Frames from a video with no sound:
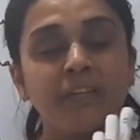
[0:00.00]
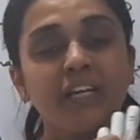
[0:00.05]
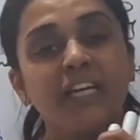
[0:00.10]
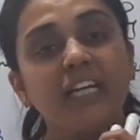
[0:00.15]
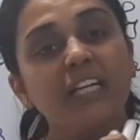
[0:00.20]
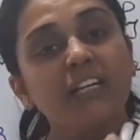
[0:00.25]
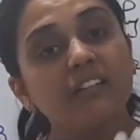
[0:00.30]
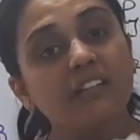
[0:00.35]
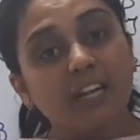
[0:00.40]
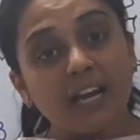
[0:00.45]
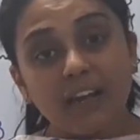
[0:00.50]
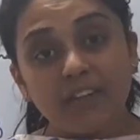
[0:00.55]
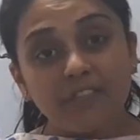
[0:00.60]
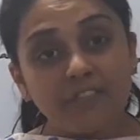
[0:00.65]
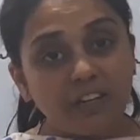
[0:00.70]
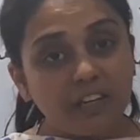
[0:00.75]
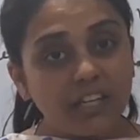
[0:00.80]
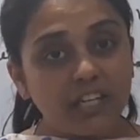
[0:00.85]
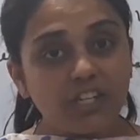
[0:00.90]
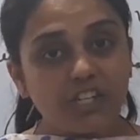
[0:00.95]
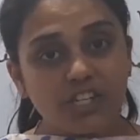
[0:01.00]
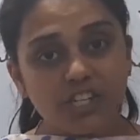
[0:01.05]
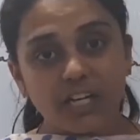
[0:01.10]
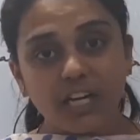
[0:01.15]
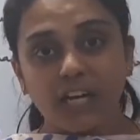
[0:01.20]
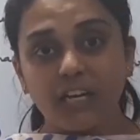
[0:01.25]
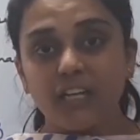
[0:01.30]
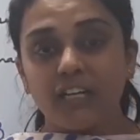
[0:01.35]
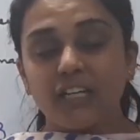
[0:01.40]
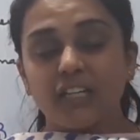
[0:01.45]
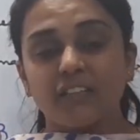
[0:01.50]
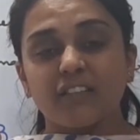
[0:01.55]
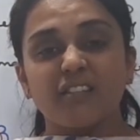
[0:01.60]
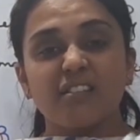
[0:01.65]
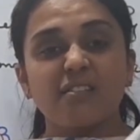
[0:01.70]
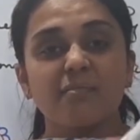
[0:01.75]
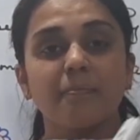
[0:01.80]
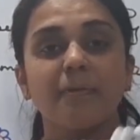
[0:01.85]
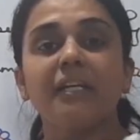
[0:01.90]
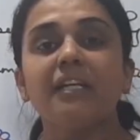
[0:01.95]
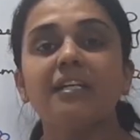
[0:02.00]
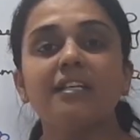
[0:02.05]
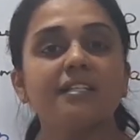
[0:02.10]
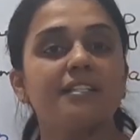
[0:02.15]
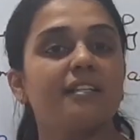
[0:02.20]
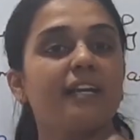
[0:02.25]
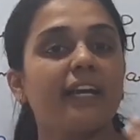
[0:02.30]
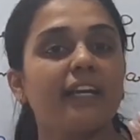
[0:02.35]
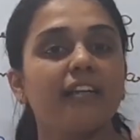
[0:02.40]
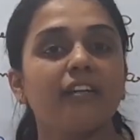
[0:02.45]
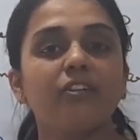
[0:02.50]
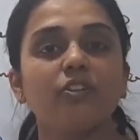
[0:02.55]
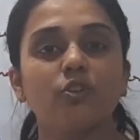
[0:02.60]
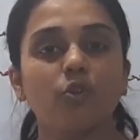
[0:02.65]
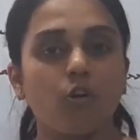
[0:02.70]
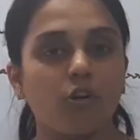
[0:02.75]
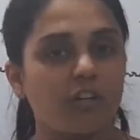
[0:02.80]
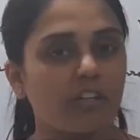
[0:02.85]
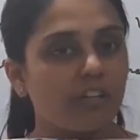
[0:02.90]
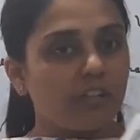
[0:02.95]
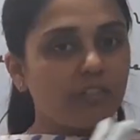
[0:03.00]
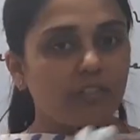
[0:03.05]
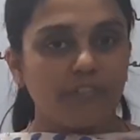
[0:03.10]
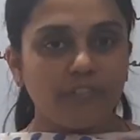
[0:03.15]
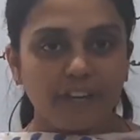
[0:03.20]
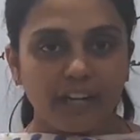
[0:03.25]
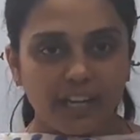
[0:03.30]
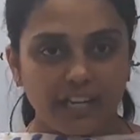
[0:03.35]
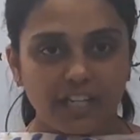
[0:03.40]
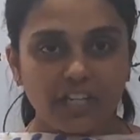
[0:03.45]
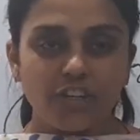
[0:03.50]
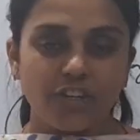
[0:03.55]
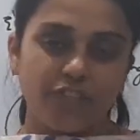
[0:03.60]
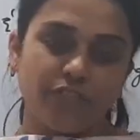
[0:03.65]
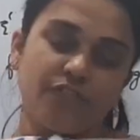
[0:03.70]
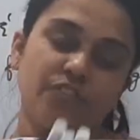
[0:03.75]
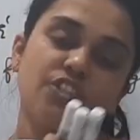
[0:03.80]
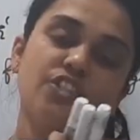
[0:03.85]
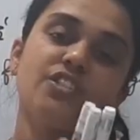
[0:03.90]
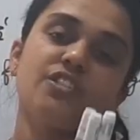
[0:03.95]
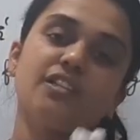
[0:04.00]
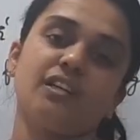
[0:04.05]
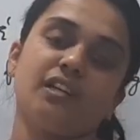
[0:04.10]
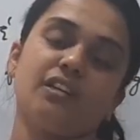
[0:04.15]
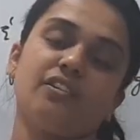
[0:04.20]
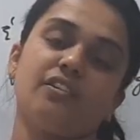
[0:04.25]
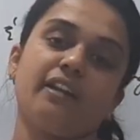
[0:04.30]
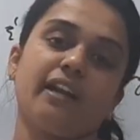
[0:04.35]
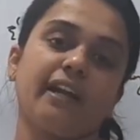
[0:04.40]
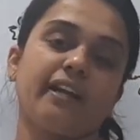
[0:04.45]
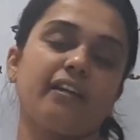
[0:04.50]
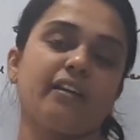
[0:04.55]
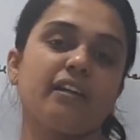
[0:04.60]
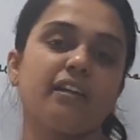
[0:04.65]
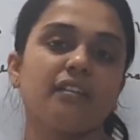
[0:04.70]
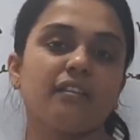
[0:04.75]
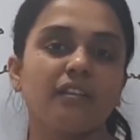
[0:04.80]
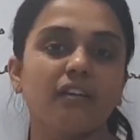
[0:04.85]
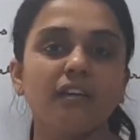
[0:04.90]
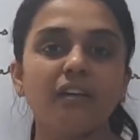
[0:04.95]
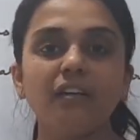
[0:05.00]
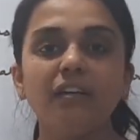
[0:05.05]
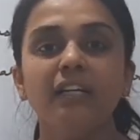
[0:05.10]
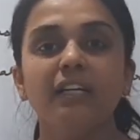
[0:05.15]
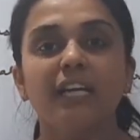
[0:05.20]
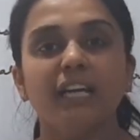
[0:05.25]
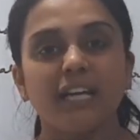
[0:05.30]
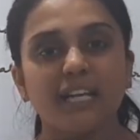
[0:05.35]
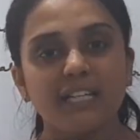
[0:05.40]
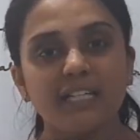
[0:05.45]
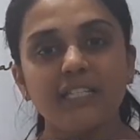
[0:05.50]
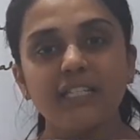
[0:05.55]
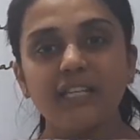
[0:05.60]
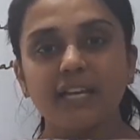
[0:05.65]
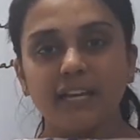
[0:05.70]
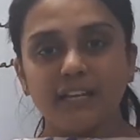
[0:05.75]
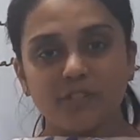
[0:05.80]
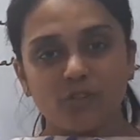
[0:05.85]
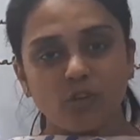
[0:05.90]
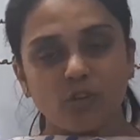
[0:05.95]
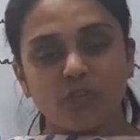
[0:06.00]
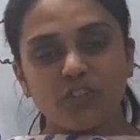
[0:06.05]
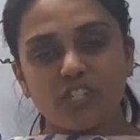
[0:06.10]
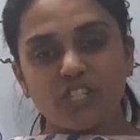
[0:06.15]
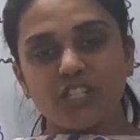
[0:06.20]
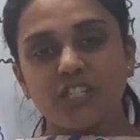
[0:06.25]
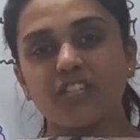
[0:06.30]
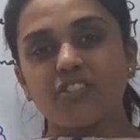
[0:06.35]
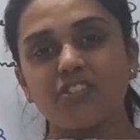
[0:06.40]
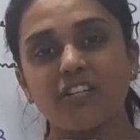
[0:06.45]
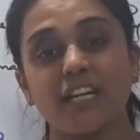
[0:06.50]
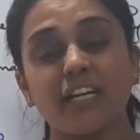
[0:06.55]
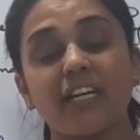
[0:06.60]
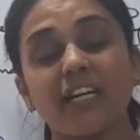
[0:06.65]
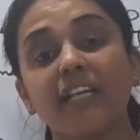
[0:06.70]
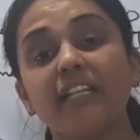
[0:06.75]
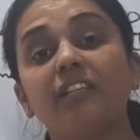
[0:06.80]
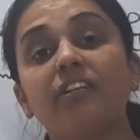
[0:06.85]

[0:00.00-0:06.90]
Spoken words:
In Rafflesia, the smell is like a rotten flesh which is attracting the insects, or which is attracting